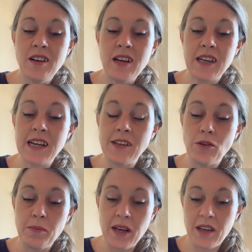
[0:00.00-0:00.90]
and
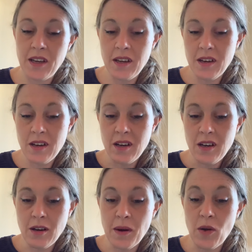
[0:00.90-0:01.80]
cannot be,
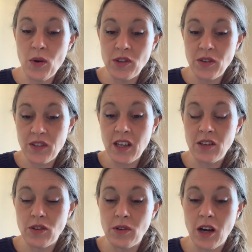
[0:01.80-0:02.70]
about what you
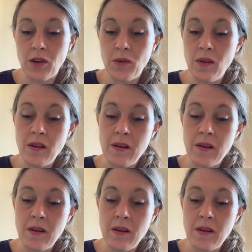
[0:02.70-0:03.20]
think you know